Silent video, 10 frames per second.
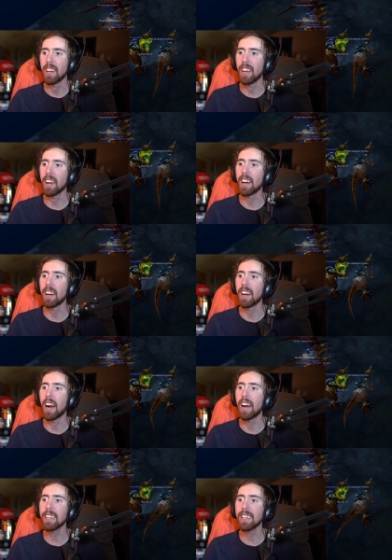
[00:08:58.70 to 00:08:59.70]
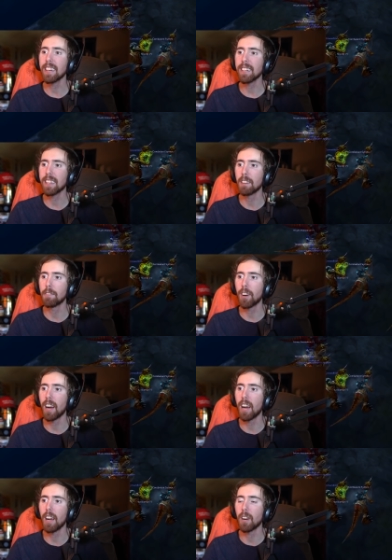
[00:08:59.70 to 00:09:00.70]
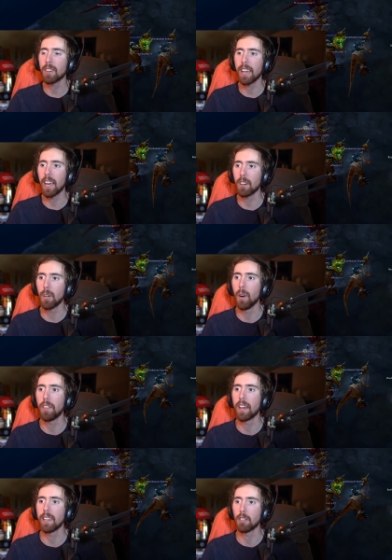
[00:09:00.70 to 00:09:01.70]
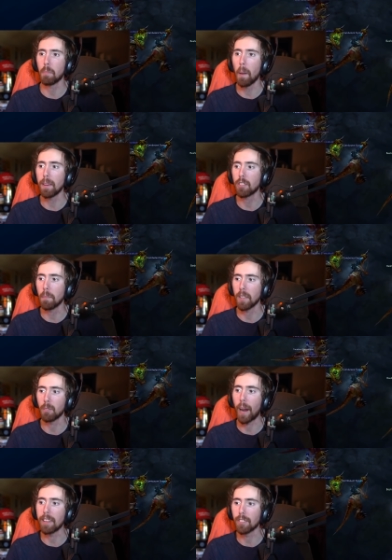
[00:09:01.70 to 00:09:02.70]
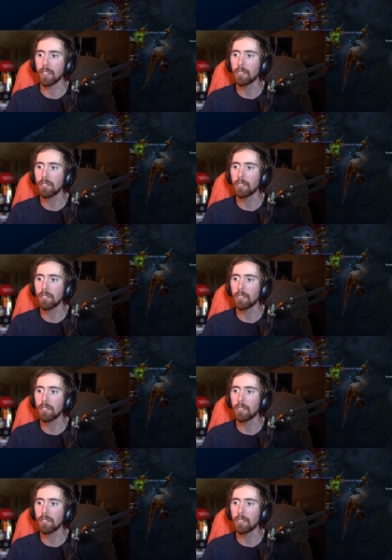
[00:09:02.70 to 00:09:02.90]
Uh, Eigen Kava? Okay, I don't know what that is. Probably something racist.